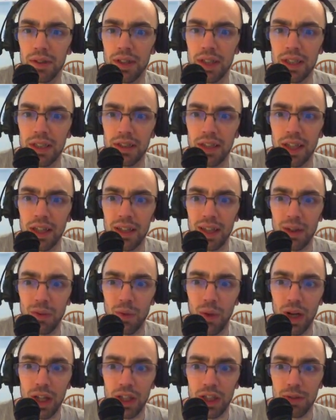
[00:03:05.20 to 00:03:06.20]
Let's like
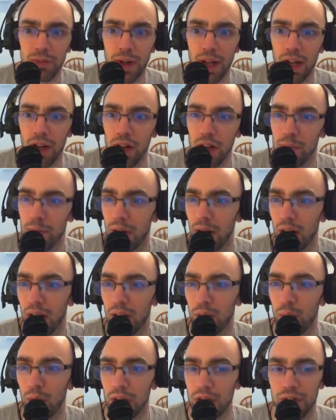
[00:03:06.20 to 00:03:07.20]
watch my health
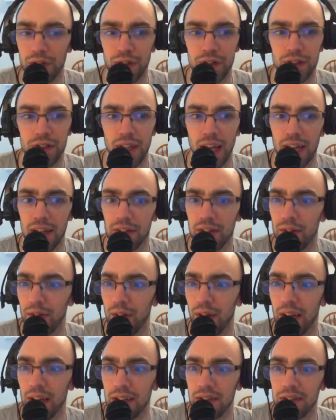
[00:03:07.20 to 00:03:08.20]
bar, watch for status
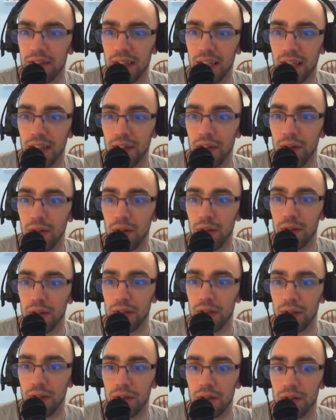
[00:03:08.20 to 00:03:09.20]
effects. Like, I don't know what
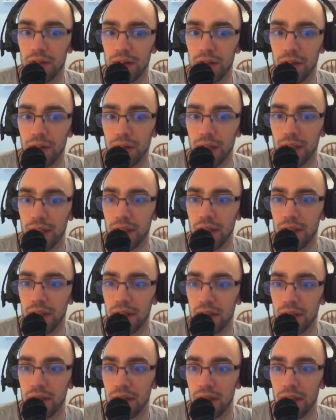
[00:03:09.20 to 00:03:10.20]
the drones are doing.
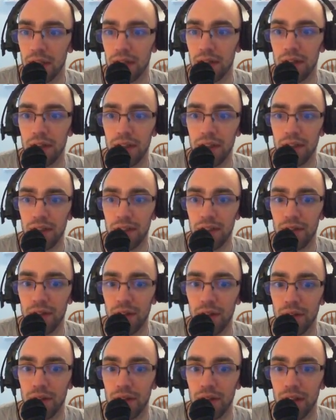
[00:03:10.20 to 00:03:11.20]
Like, clearly this is
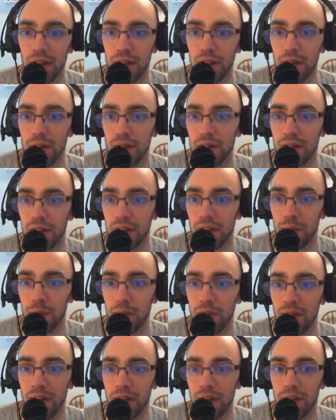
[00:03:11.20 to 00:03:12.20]
not a drone that's going to
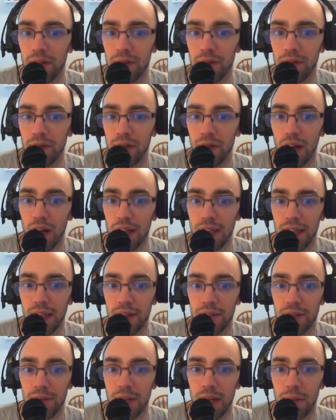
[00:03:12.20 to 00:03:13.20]
prevent
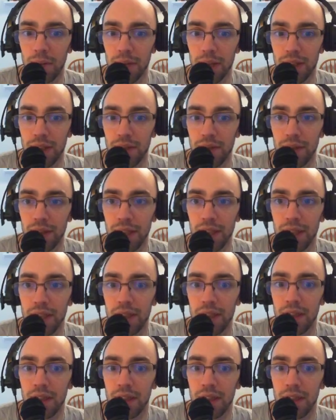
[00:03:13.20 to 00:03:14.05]
lockdown from happening to me.